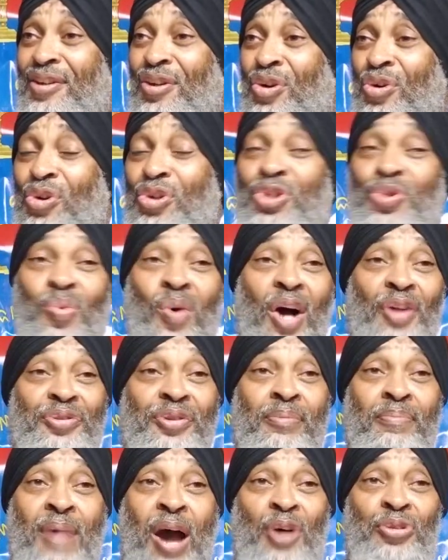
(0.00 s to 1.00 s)
Who dwelt
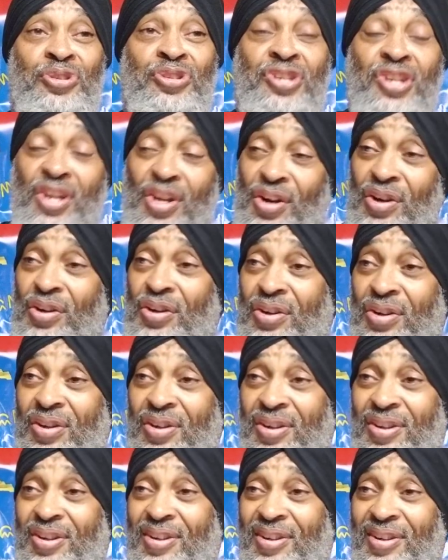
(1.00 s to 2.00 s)
in Mount Seir?
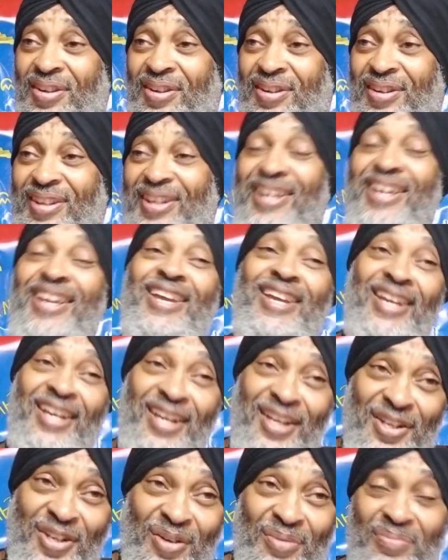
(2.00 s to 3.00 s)

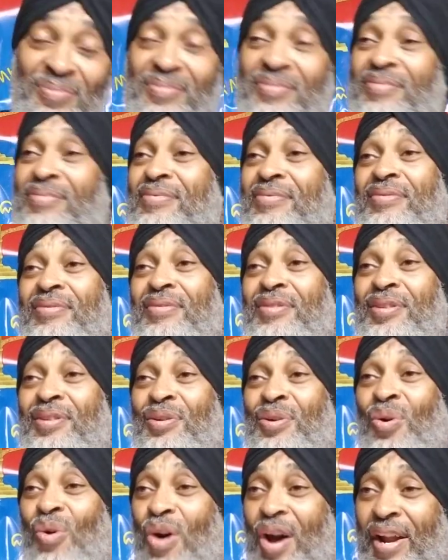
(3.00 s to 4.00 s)
Edom.
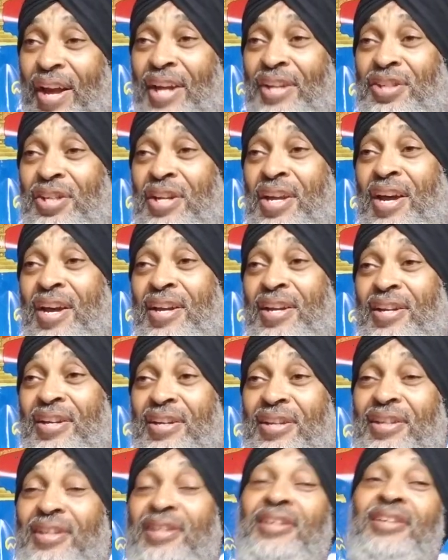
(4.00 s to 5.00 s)
Who are they today?
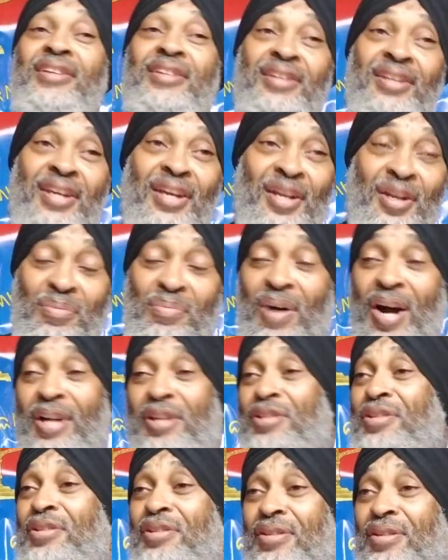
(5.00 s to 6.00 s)
The
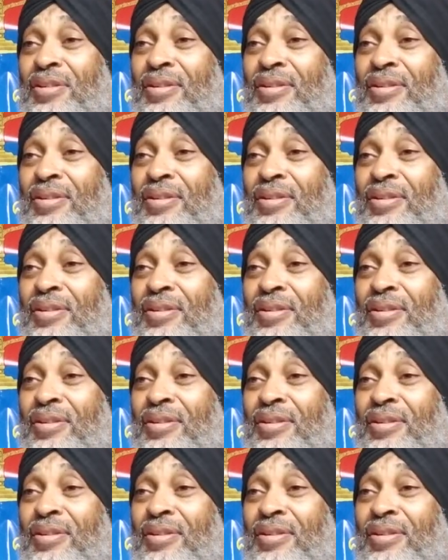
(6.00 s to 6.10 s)
Edomites,